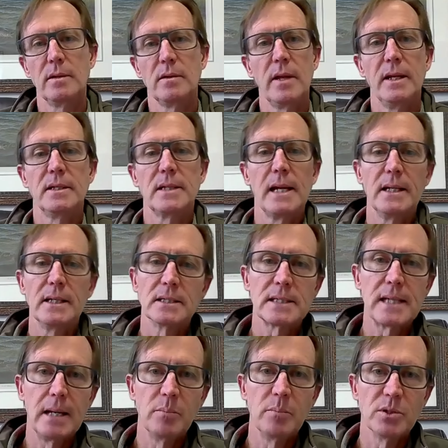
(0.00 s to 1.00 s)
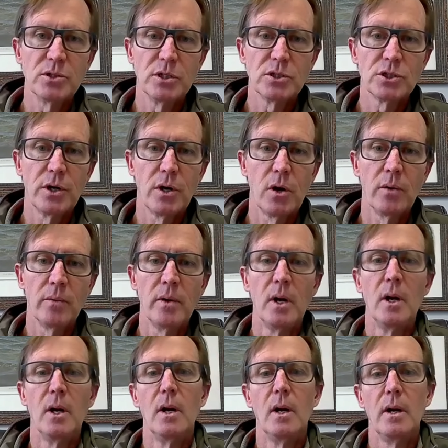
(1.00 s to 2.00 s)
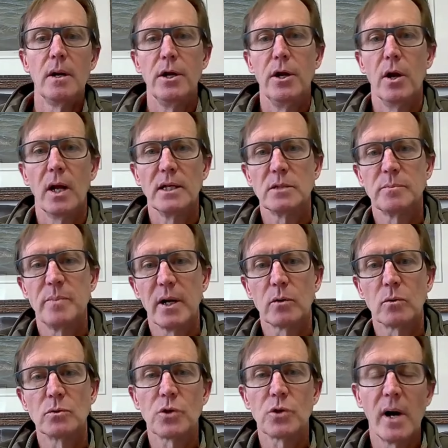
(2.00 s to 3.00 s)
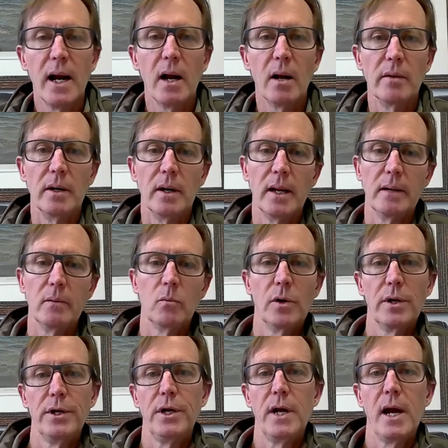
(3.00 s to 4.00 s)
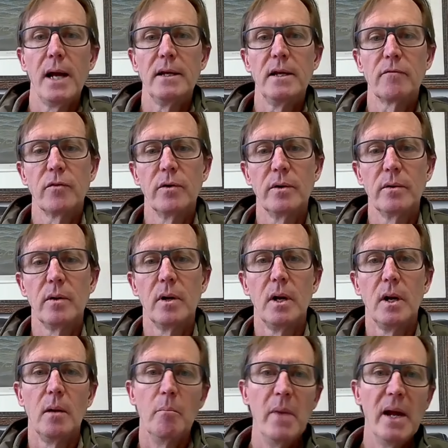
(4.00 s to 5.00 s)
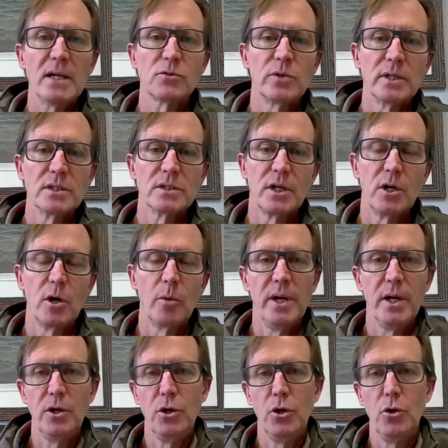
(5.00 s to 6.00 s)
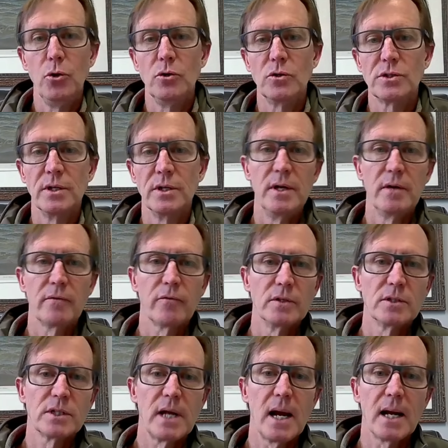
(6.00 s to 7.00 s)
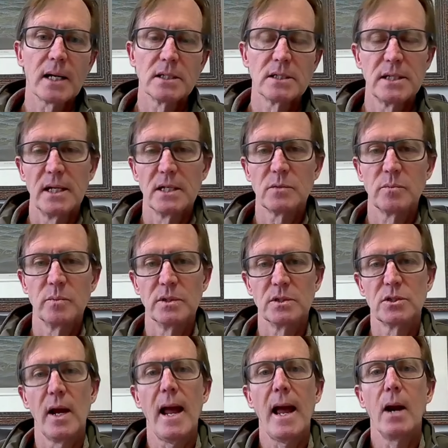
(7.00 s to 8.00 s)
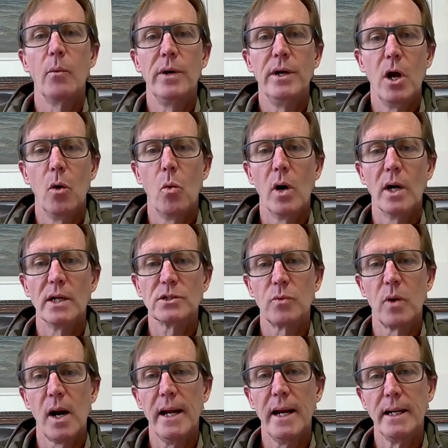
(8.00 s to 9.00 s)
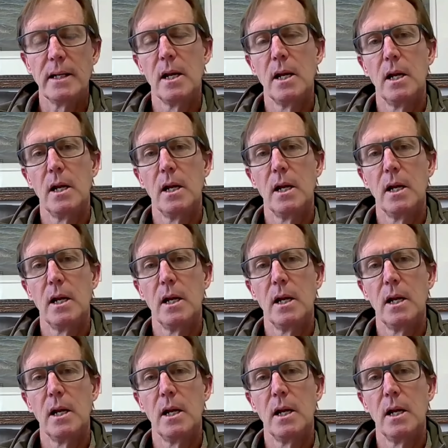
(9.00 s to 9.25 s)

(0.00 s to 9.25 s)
They take the same position on, like speckled trout. They're like, well, you got different metrics that are being used in different stock assessments. So how do we know what's right?